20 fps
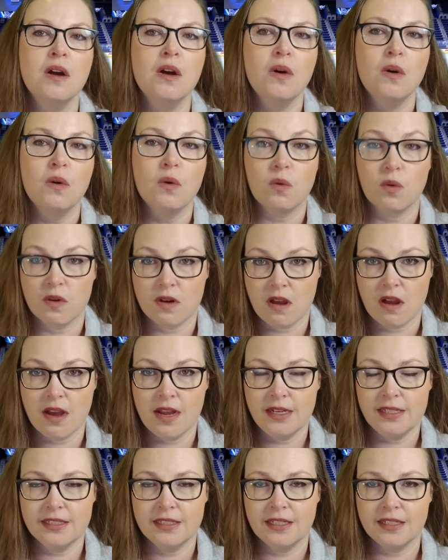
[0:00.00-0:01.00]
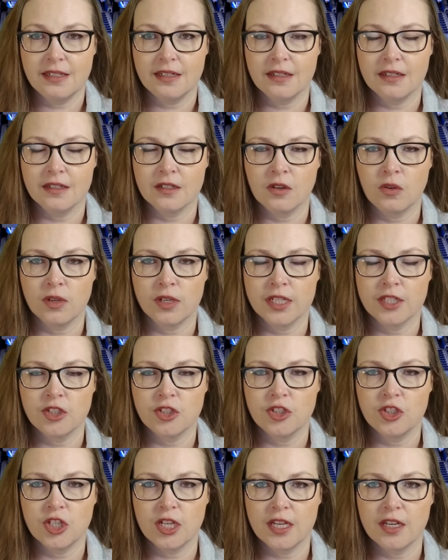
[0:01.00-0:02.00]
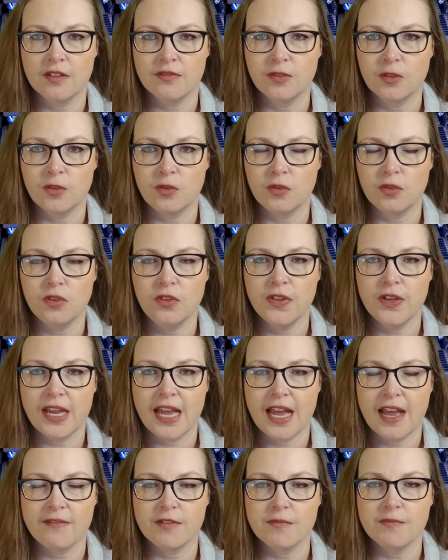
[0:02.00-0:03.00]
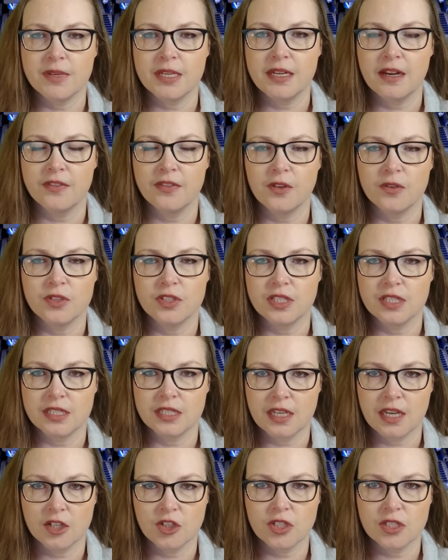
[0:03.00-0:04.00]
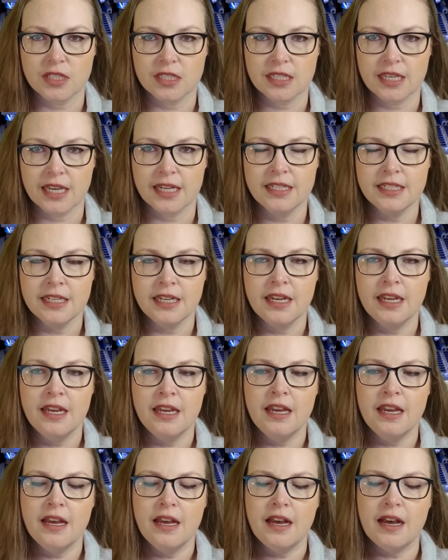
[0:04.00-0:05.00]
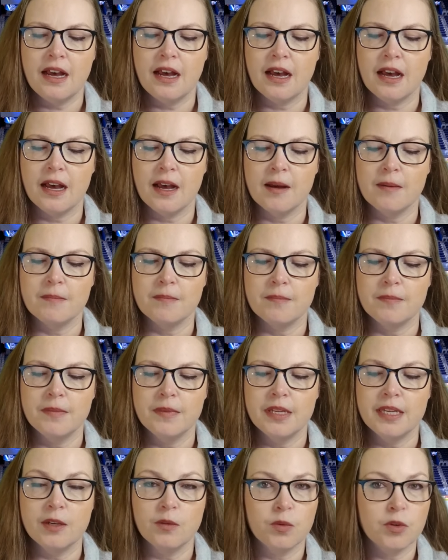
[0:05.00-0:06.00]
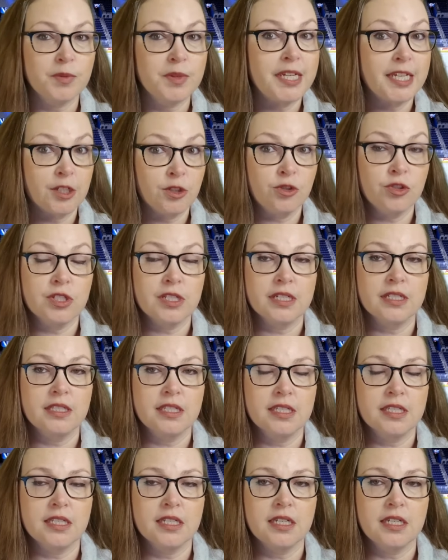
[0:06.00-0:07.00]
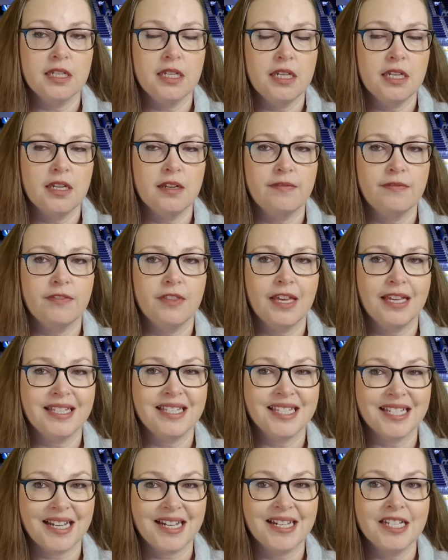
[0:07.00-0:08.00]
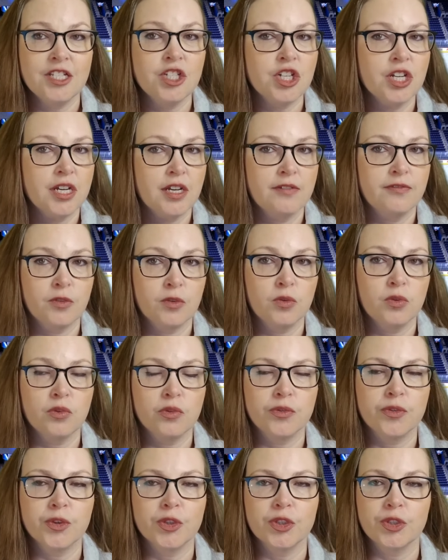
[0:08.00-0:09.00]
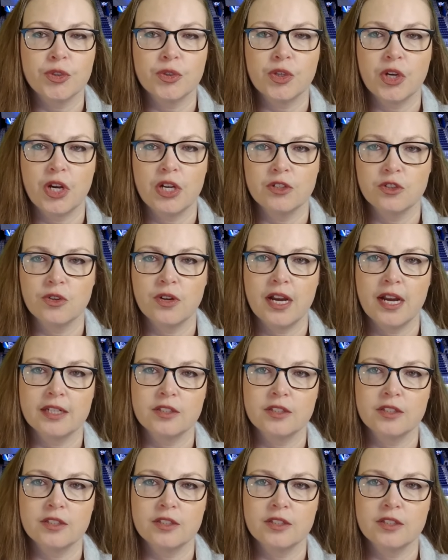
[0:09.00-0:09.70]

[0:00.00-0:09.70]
or not. Uh, according to JF Houle, they haven't begun those discussions yet. Um, it will be interesting to see if they sign JF Houle for a new contract